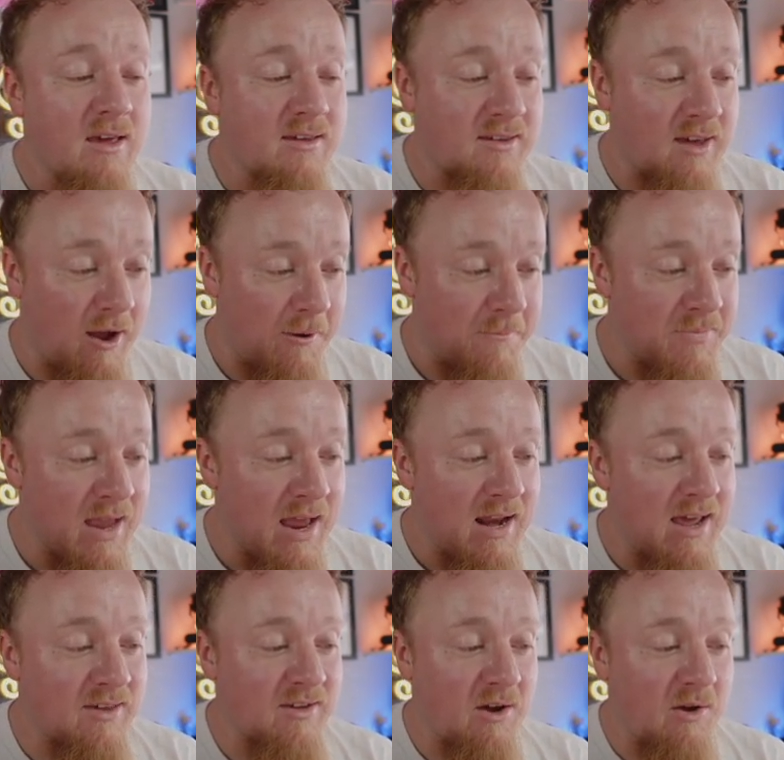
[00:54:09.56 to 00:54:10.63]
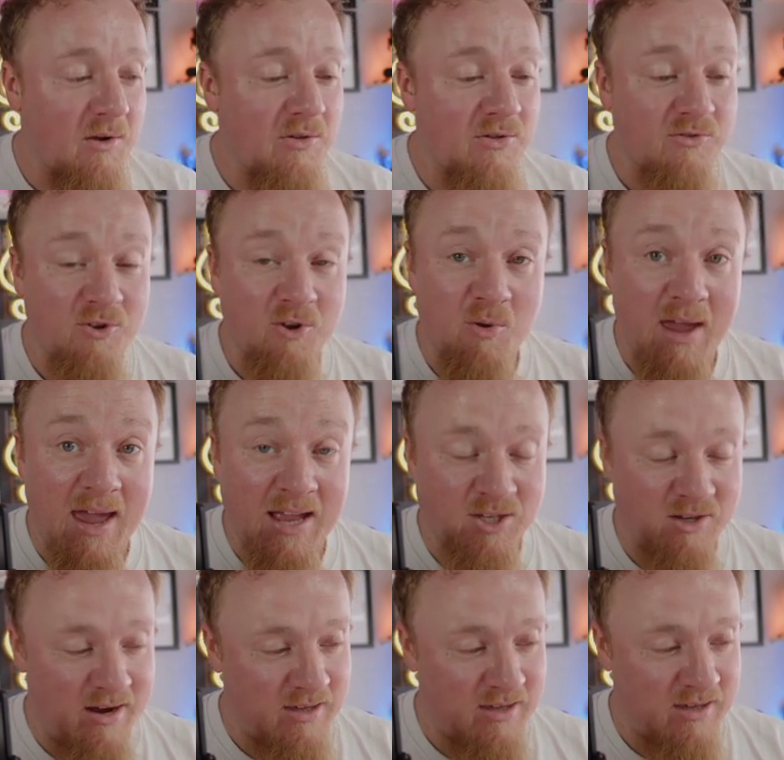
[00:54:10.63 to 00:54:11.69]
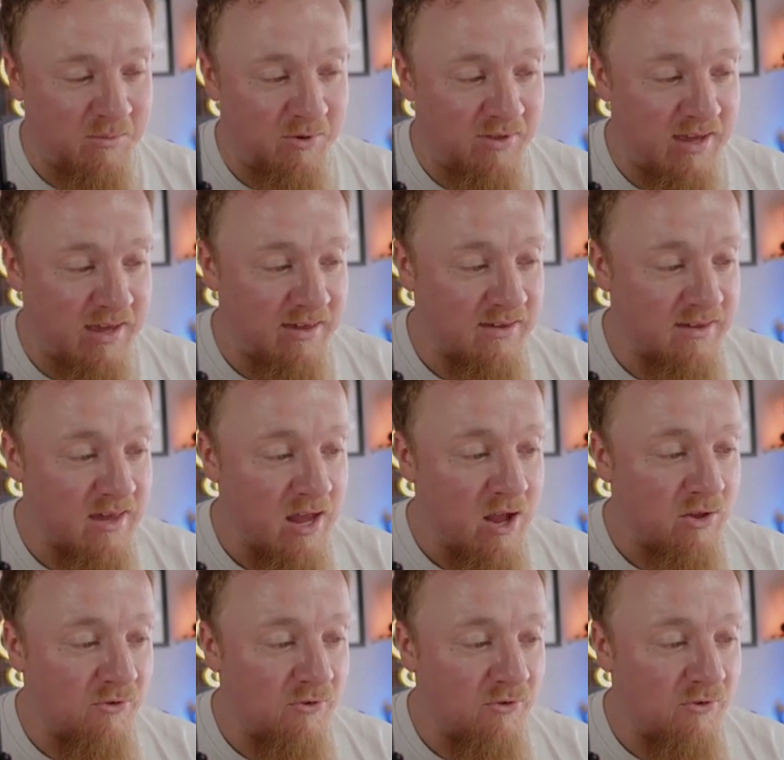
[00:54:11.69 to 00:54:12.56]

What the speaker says: So let's go through each item on this.